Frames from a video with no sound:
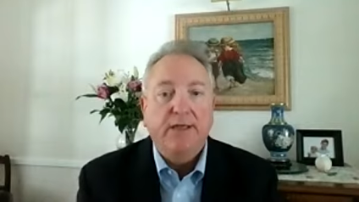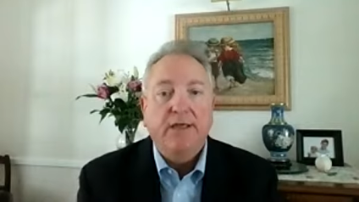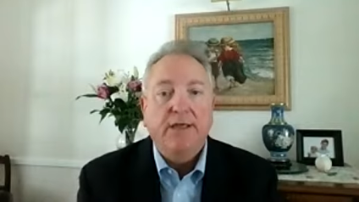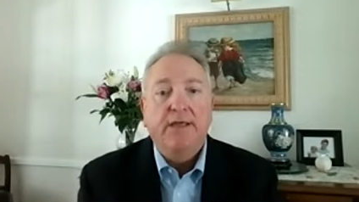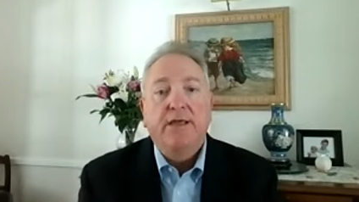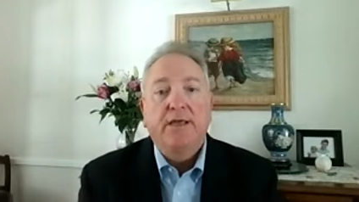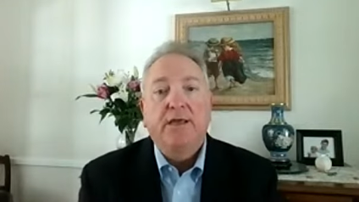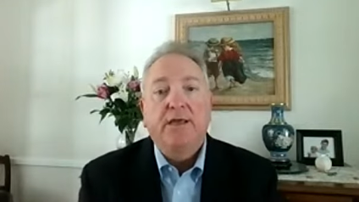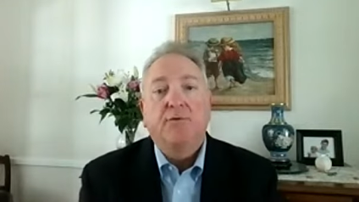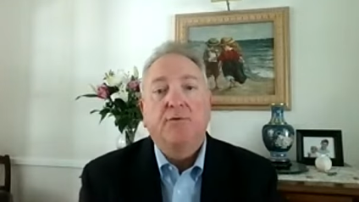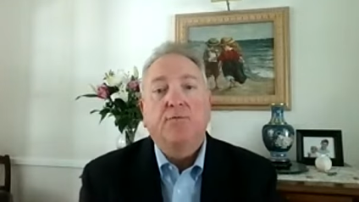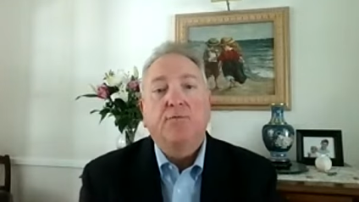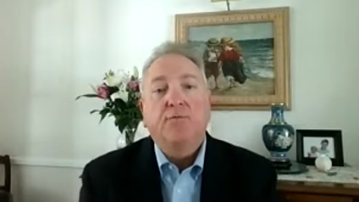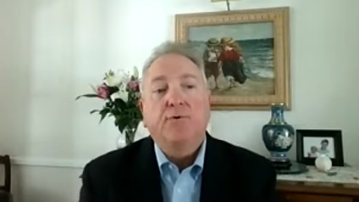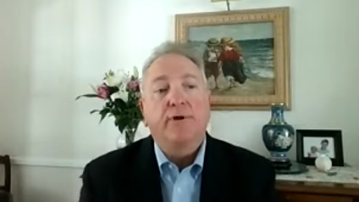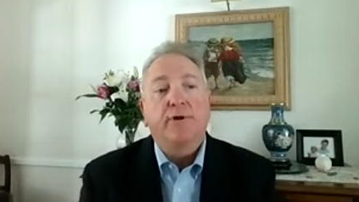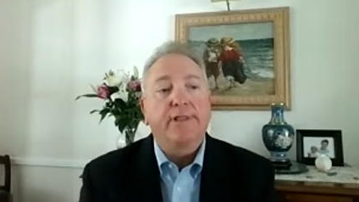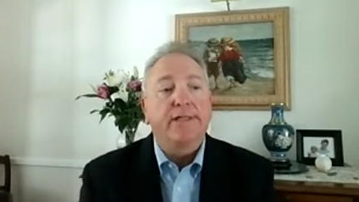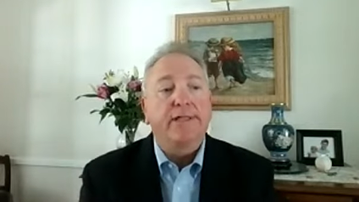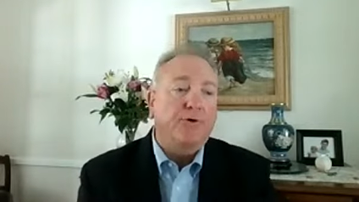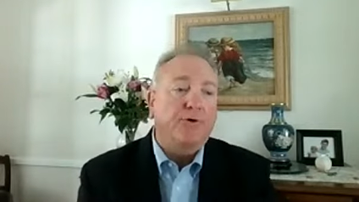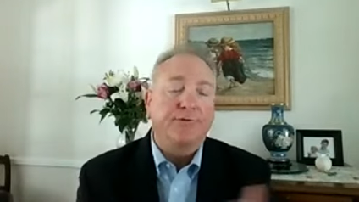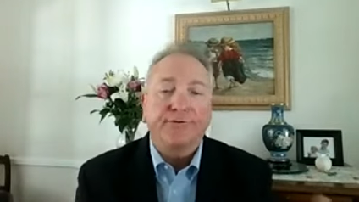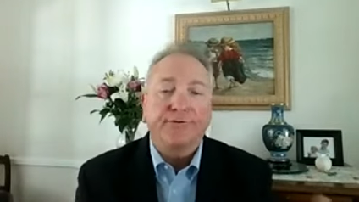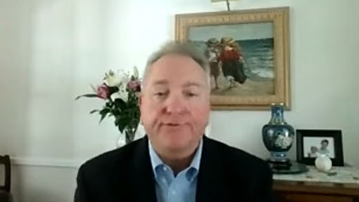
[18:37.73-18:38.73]
Well, that's a whole
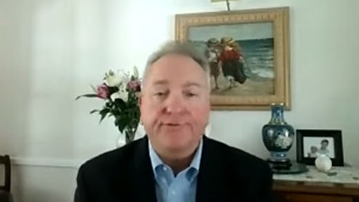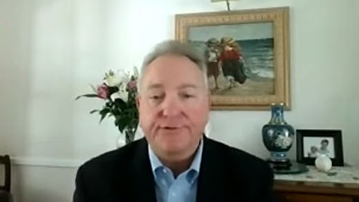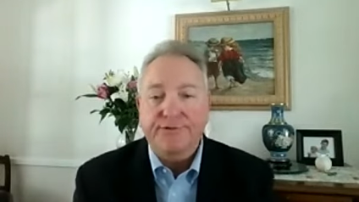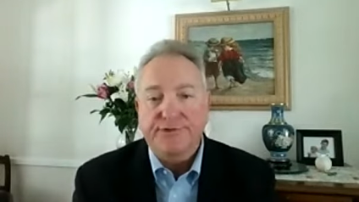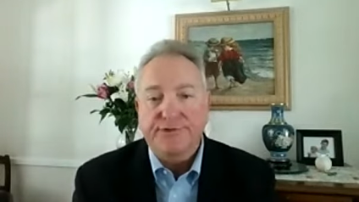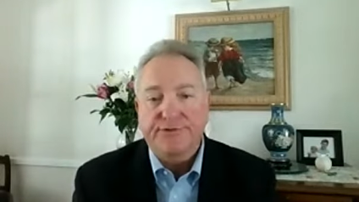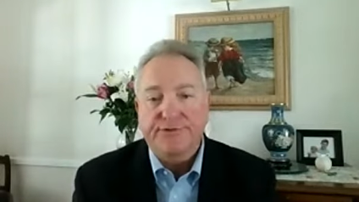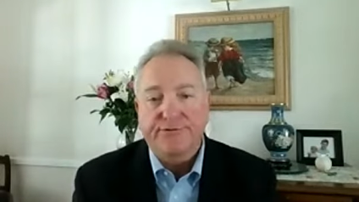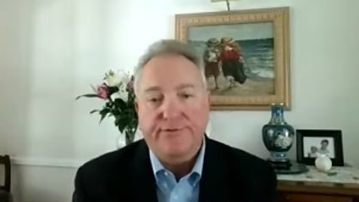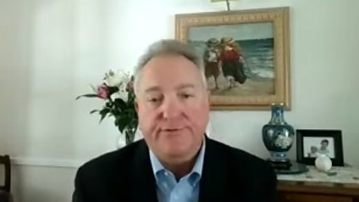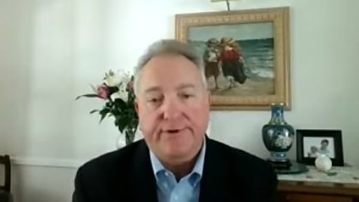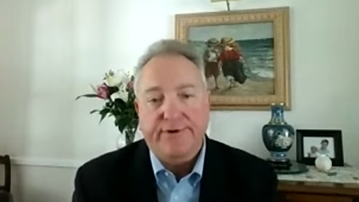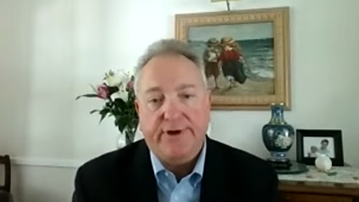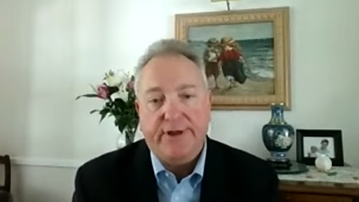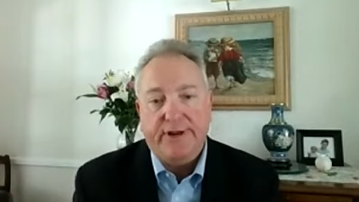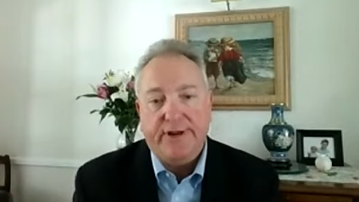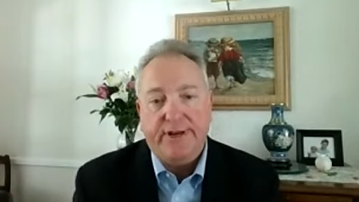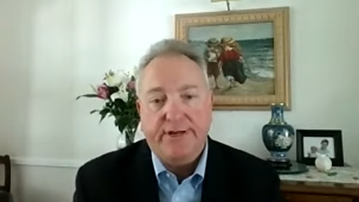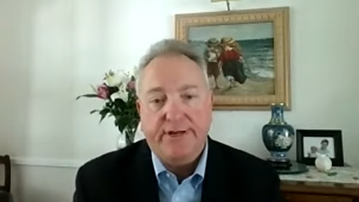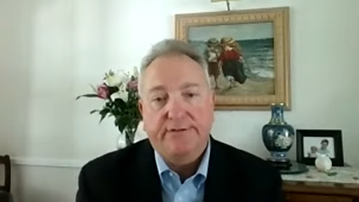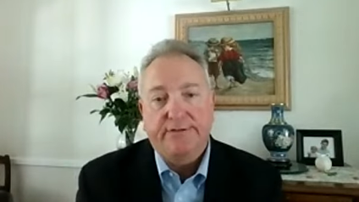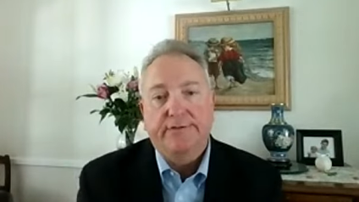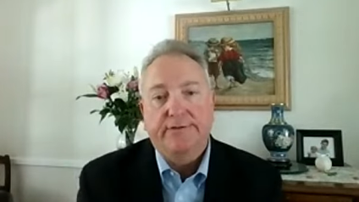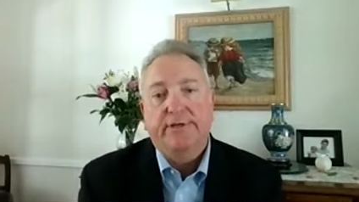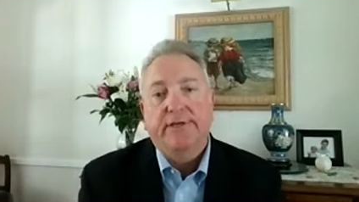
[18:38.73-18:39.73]
different strategy,
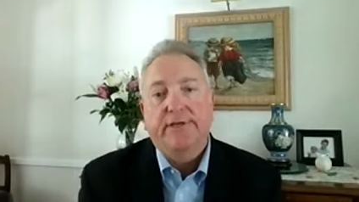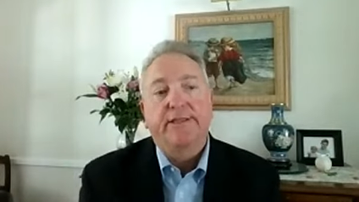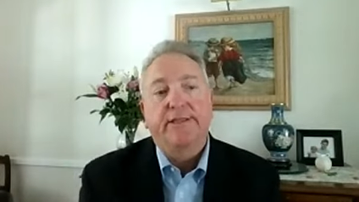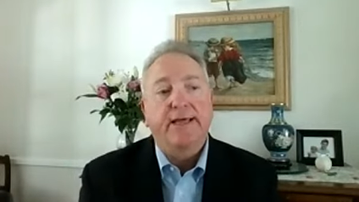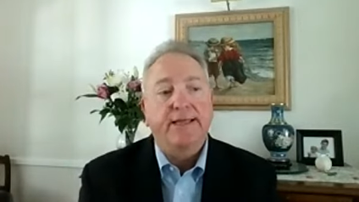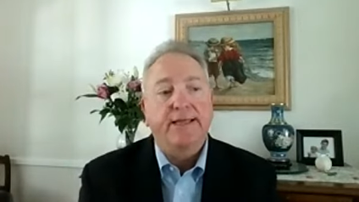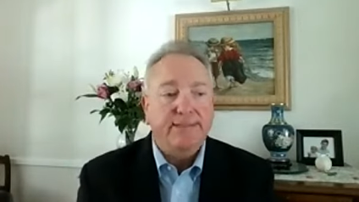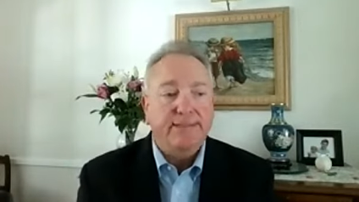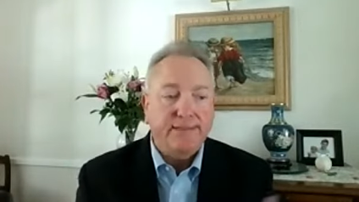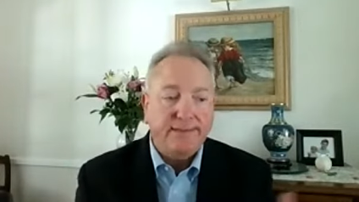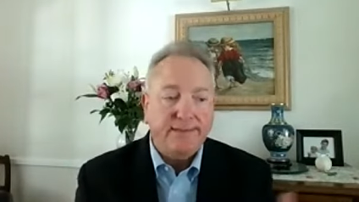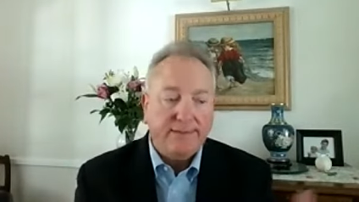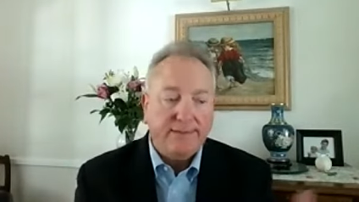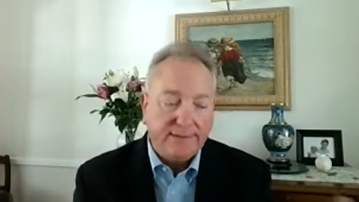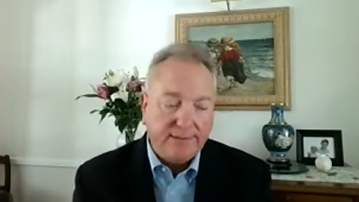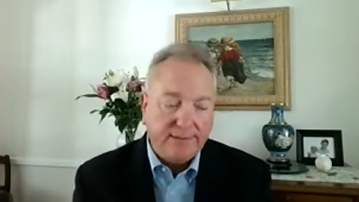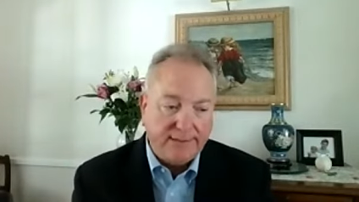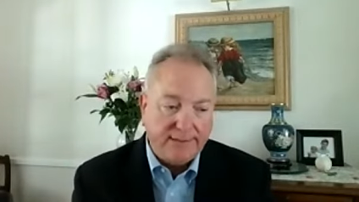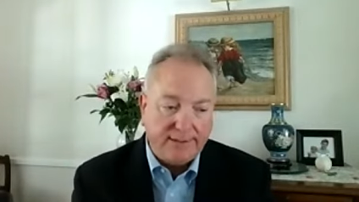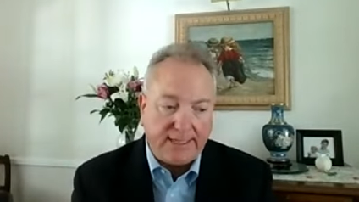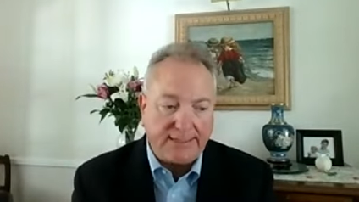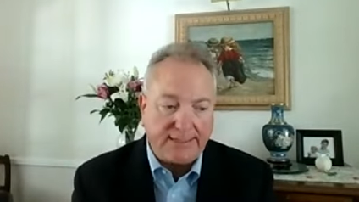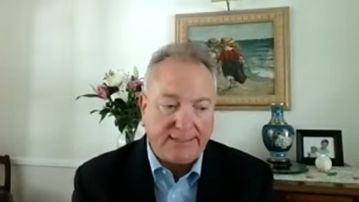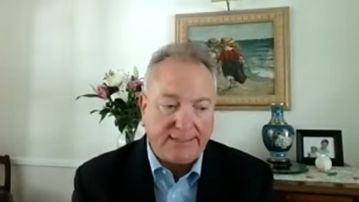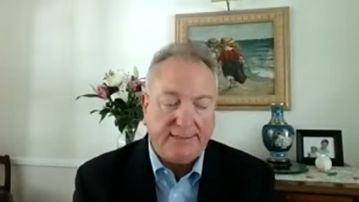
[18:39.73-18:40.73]
and that that
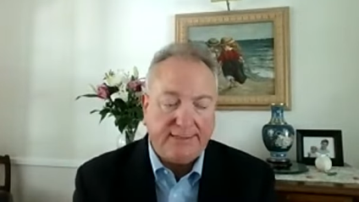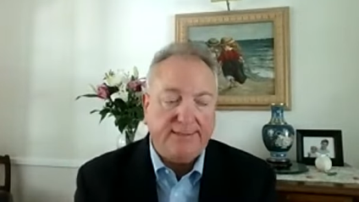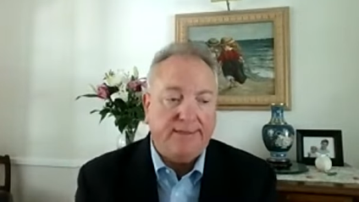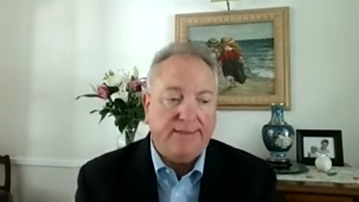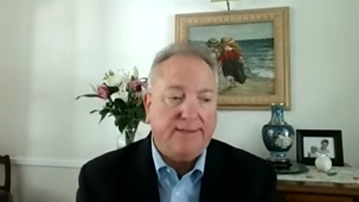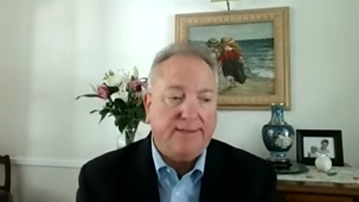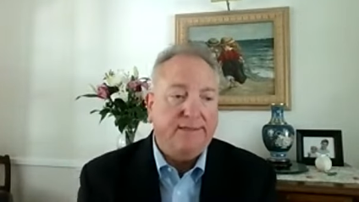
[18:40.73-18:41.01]
uh,